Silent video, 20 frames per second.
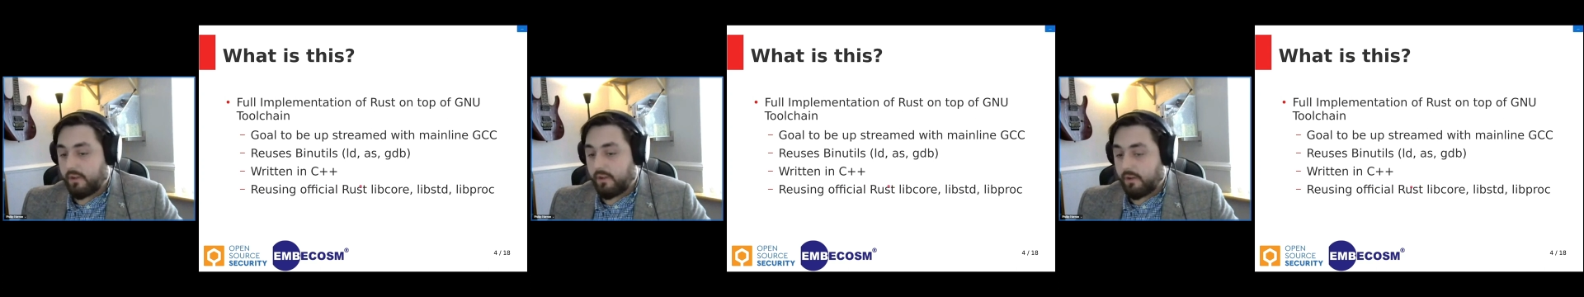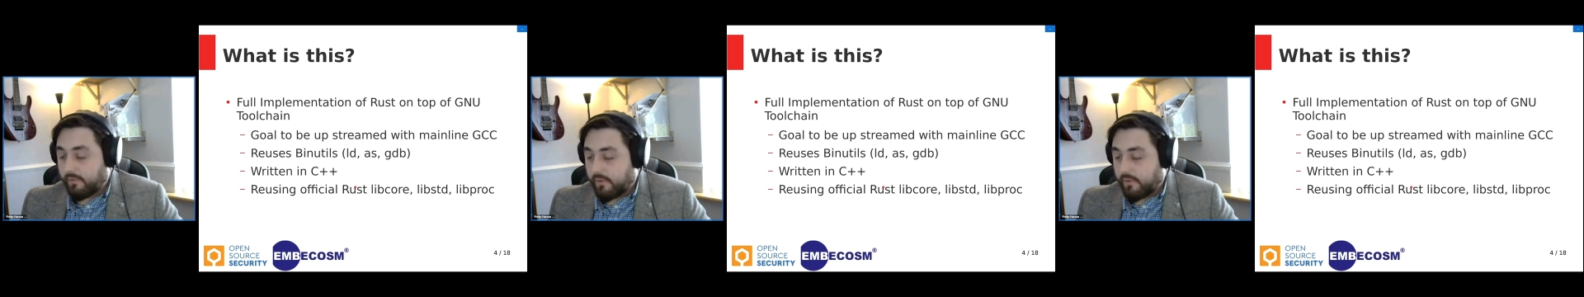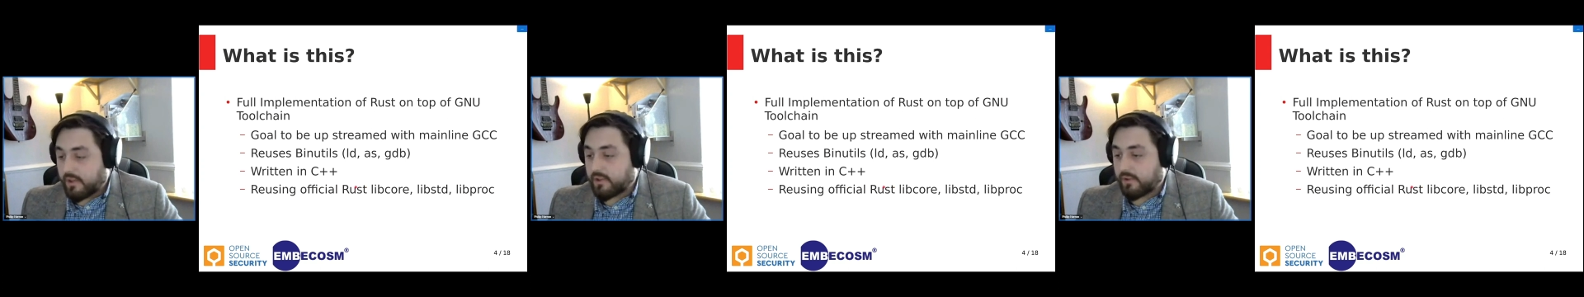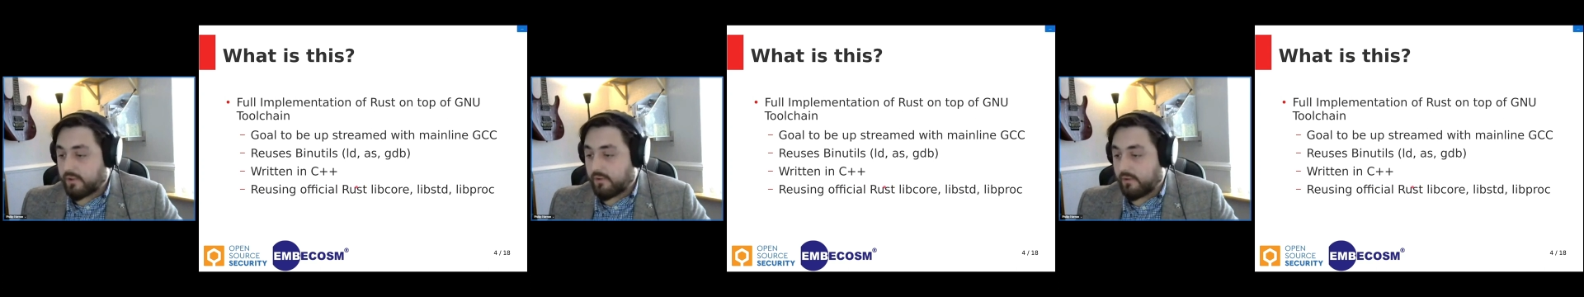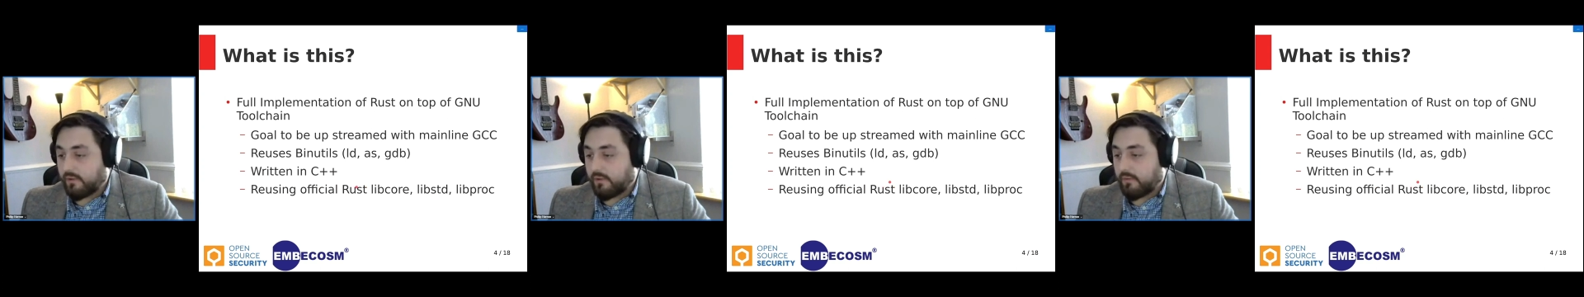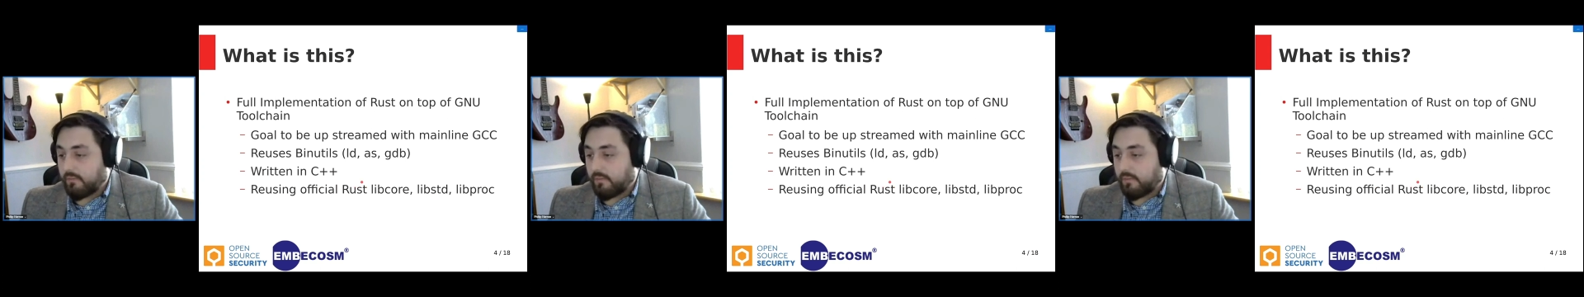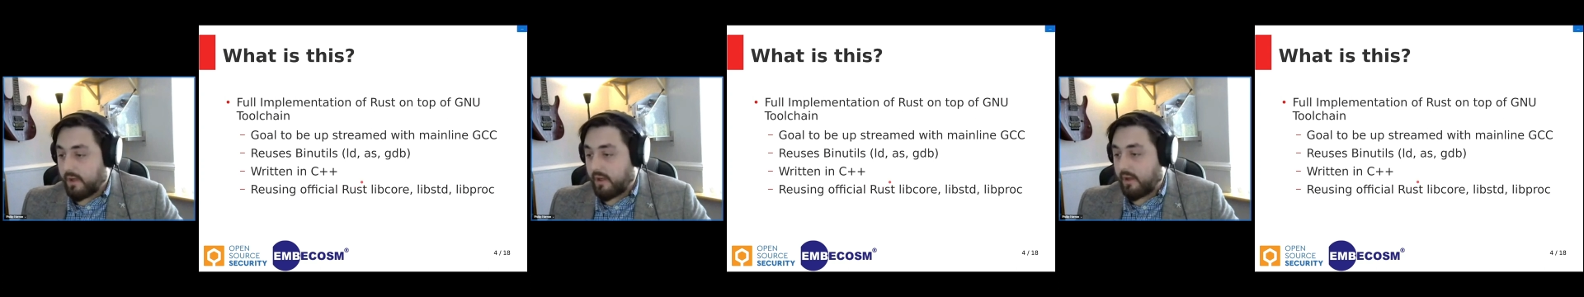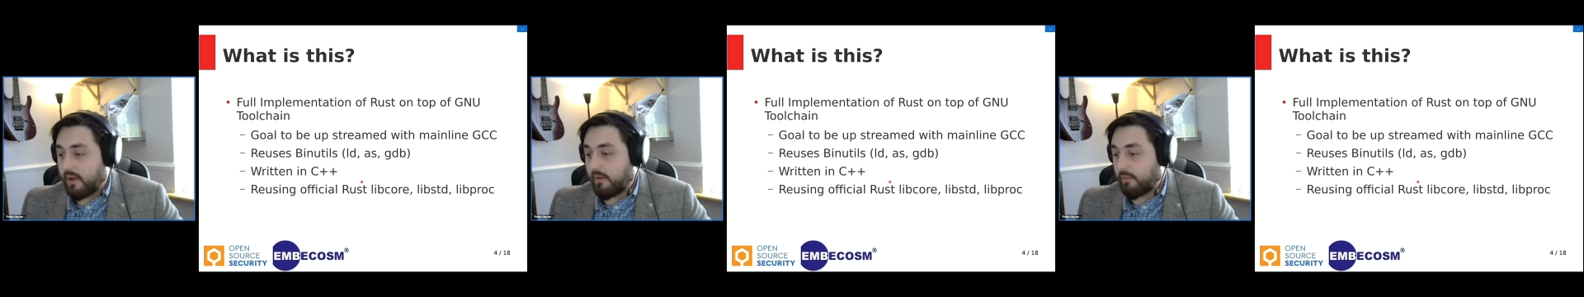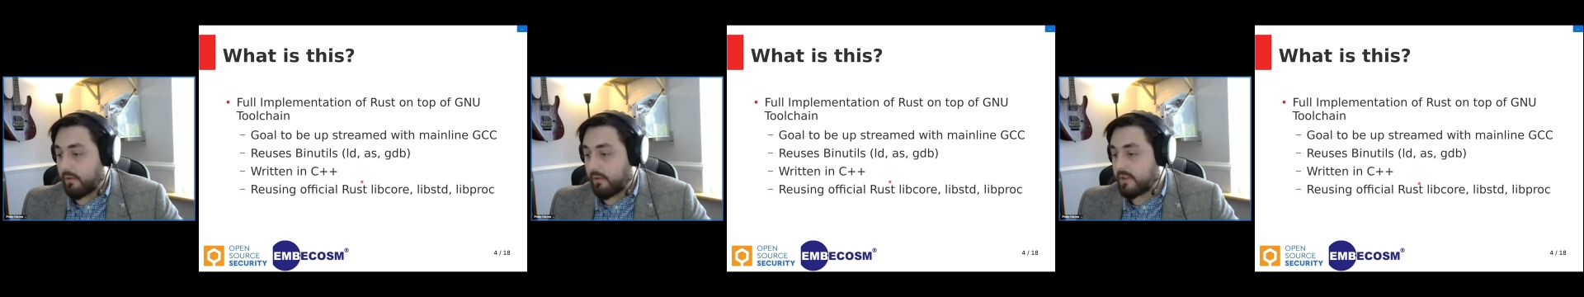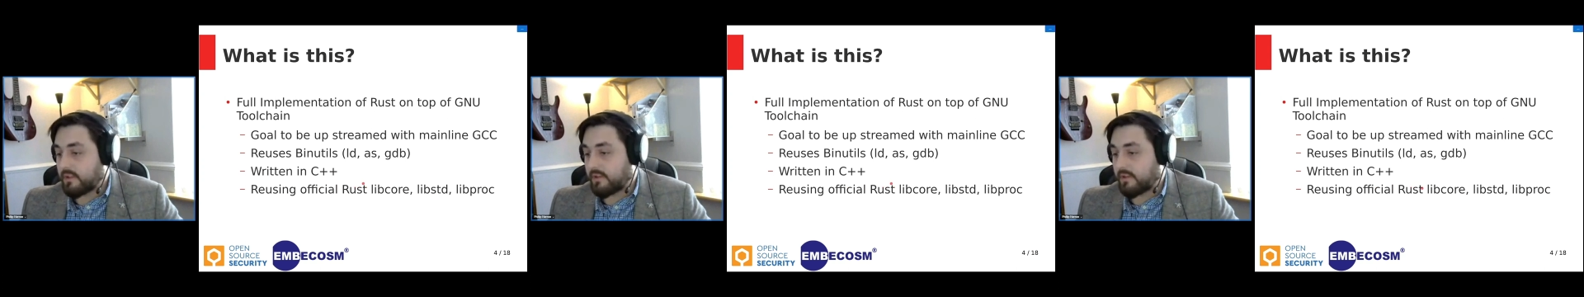the official uh,
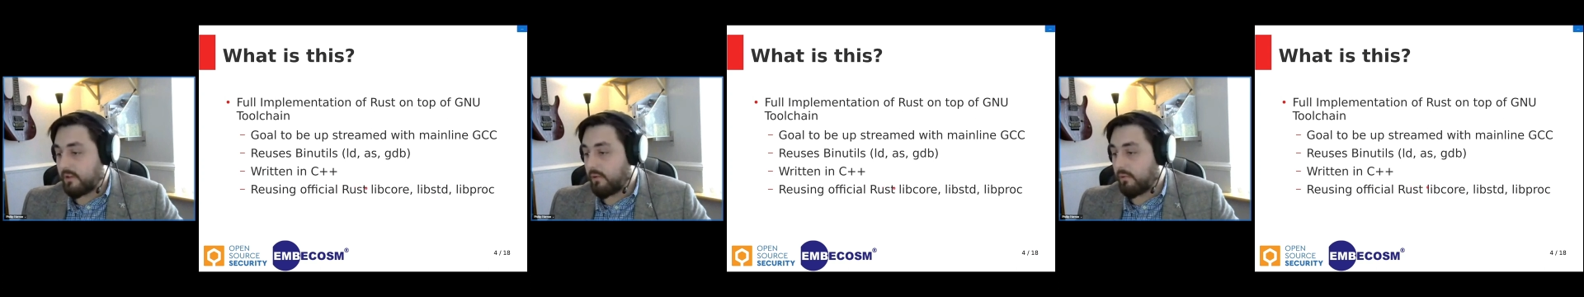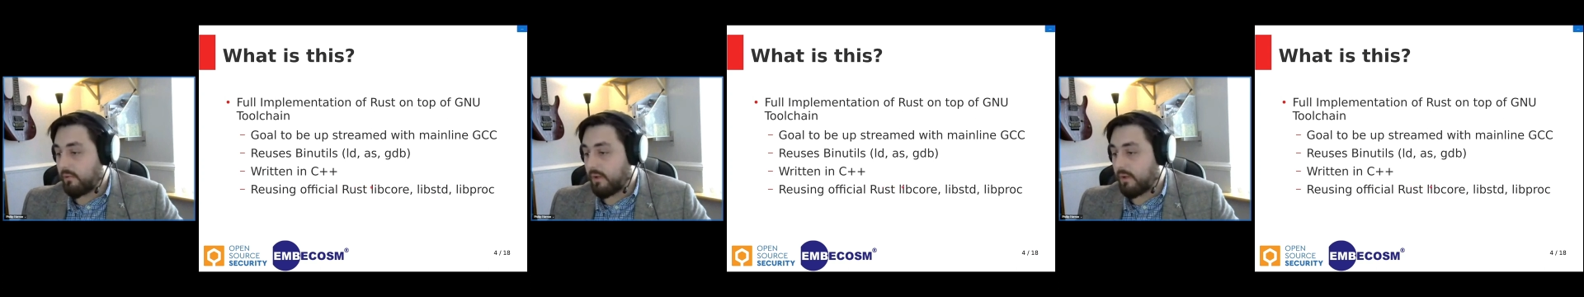Rust you